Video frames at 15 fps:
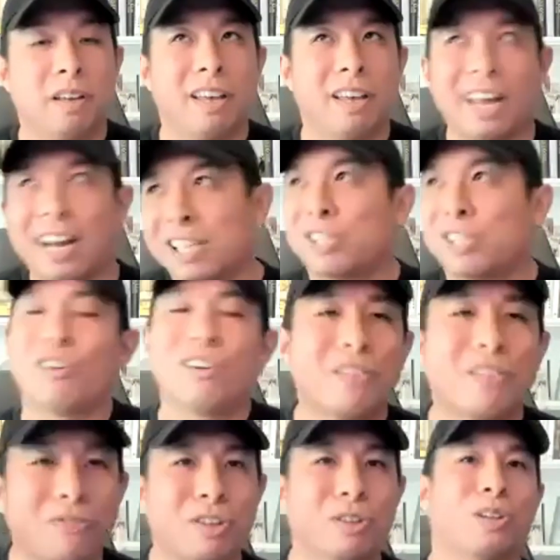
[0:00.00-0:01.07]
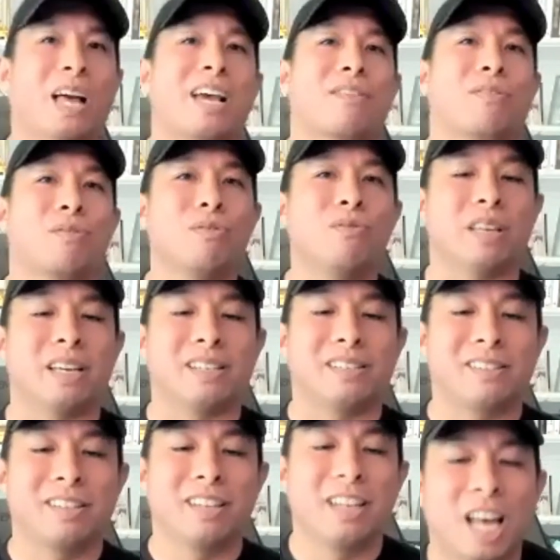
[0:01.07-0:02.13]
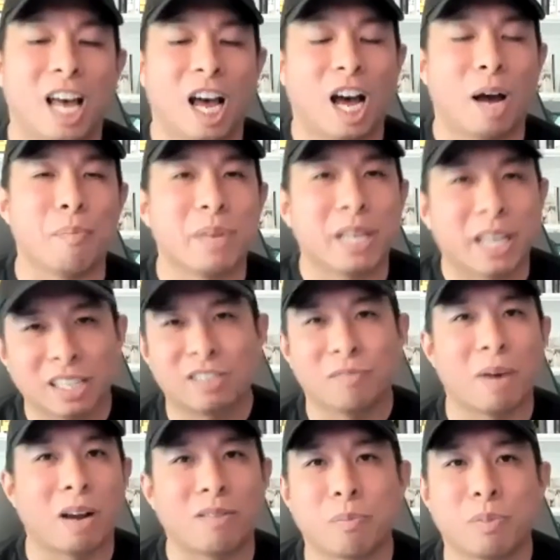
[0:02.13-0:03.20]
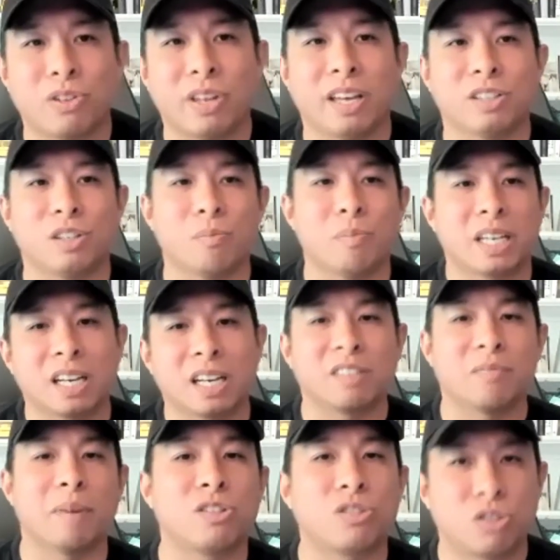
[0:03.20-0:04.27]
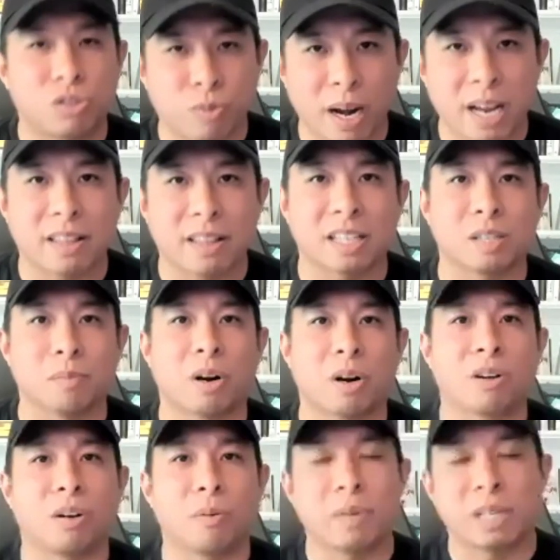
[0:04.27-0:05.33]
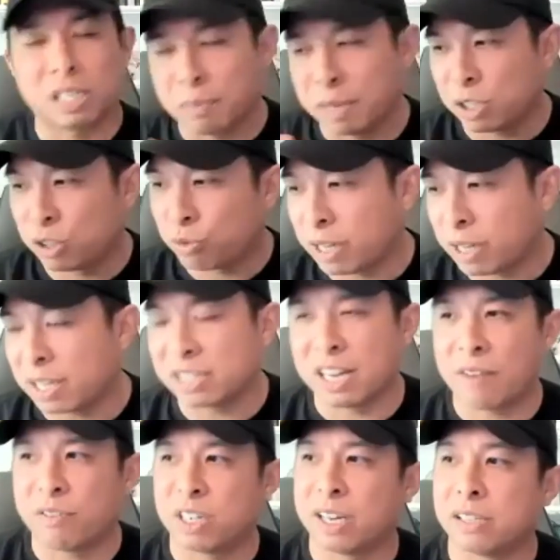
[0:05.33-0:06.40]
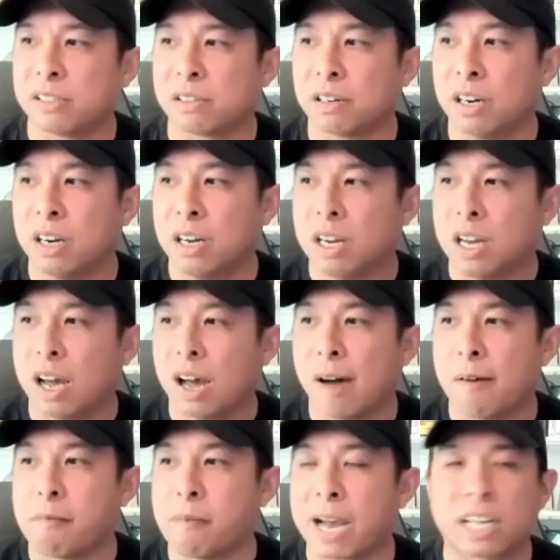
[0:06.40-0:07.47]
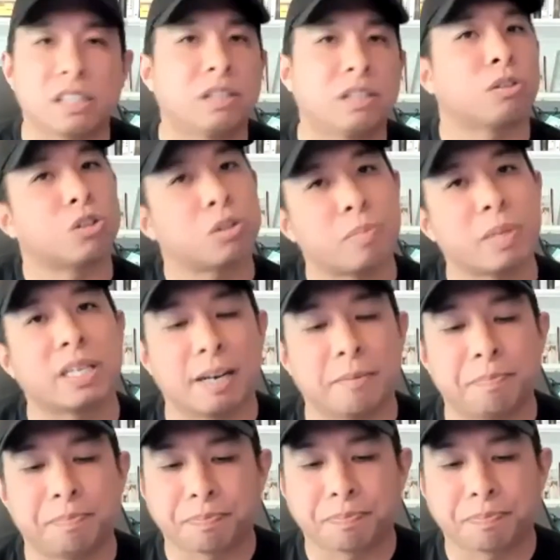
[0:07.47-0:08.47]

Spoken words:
And I started to feel like through this, because of my reputation, because of my strength as a marketer, because of my strength as an advertiser, I could start to speak up.